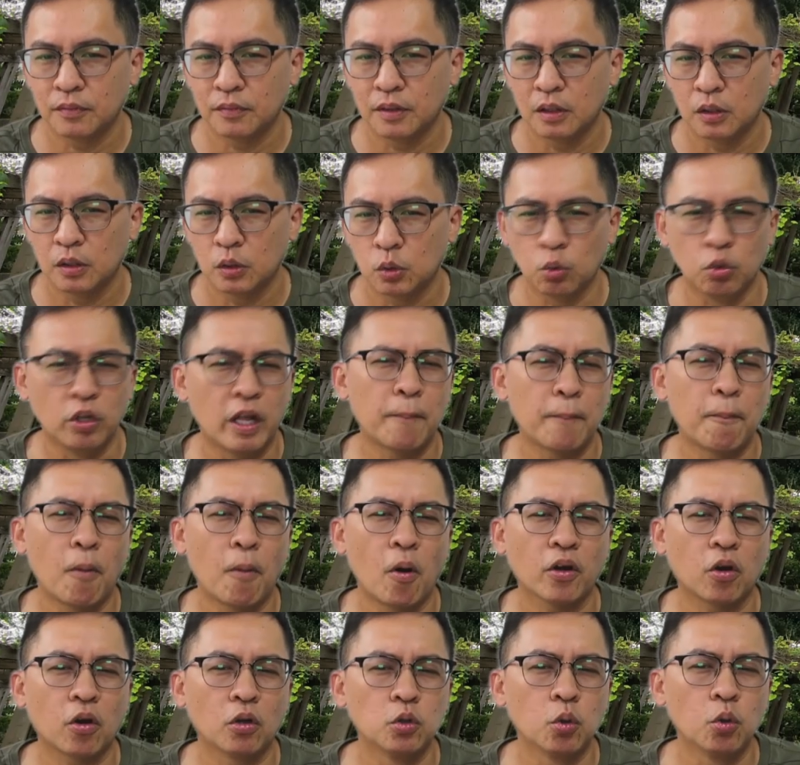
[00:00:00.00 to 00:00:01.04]
To Lake Boy
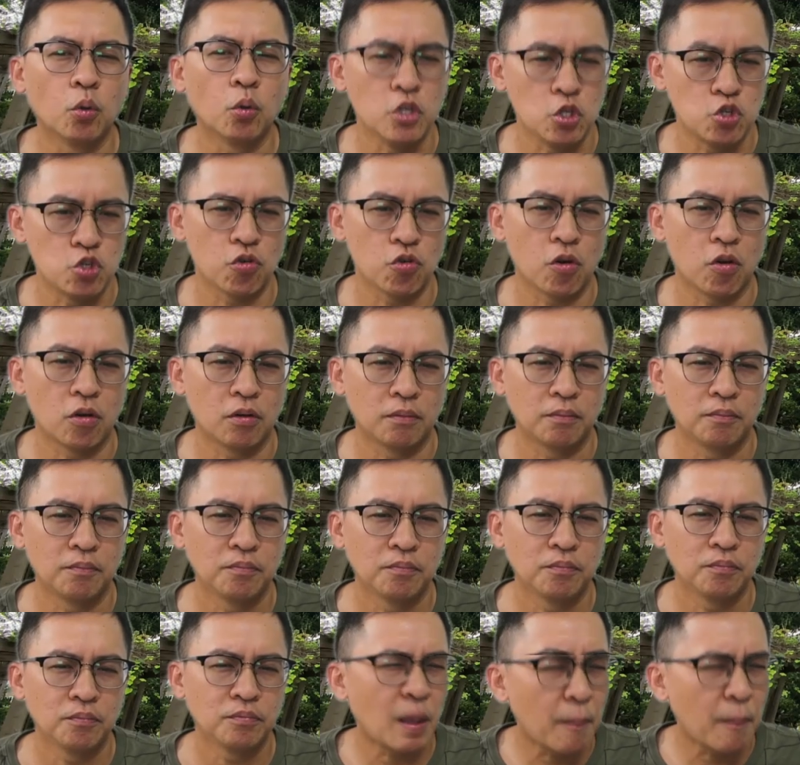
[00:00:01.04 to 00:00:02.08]
condo in Jurong,
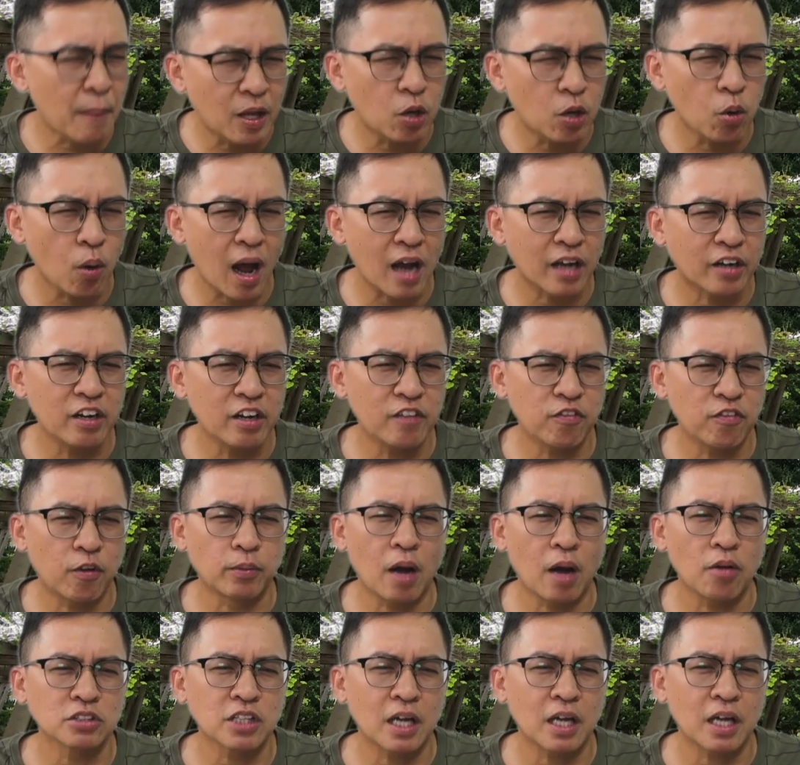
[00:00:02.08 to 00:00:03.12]
they may look ugly from the
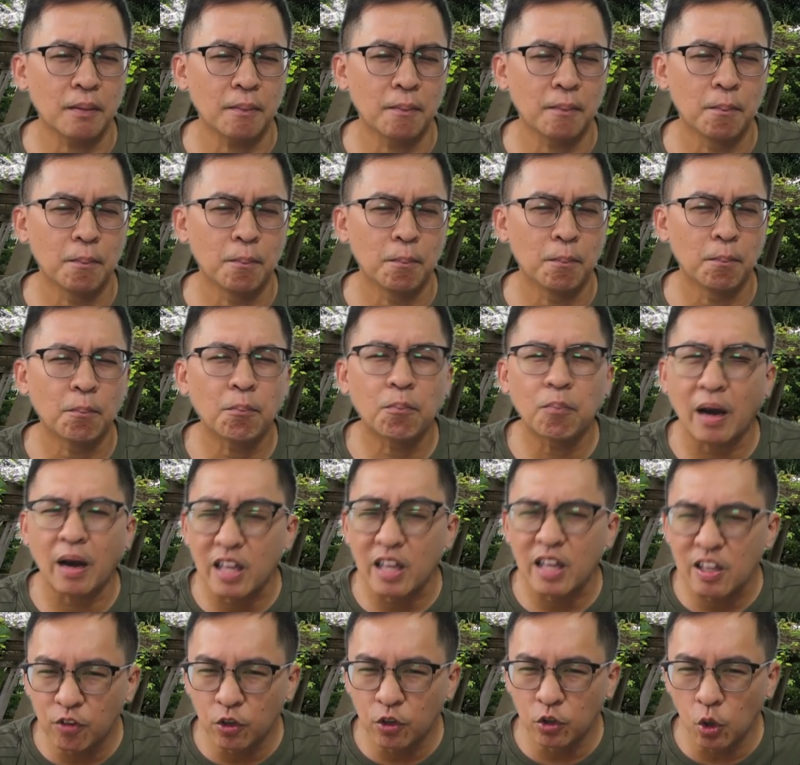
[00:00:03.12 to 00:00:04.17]
outside, but
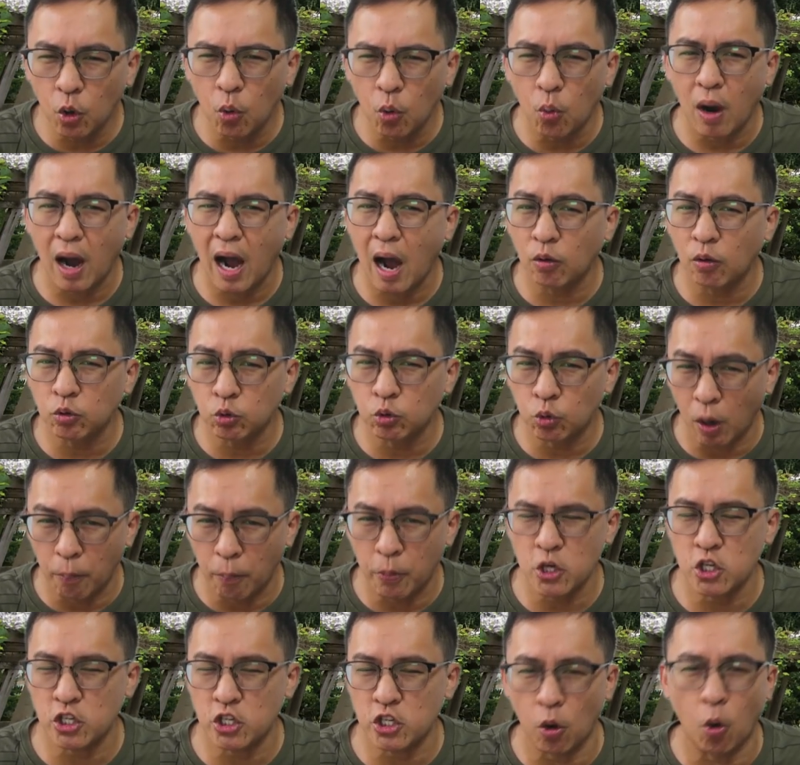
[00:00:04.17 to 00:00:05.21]
if you know how to
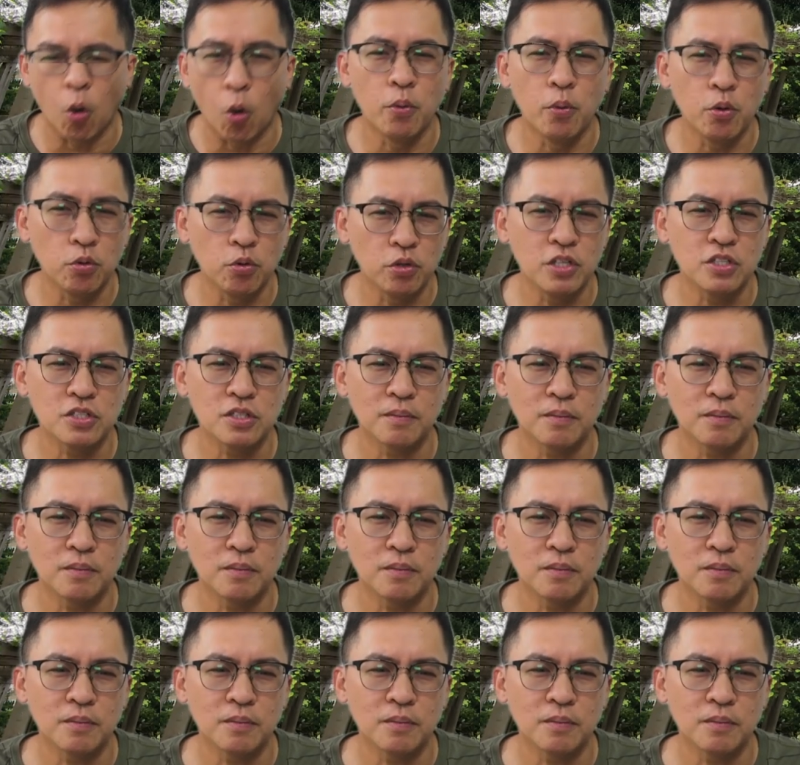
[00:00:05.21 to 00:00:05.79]
appreciate old buildings,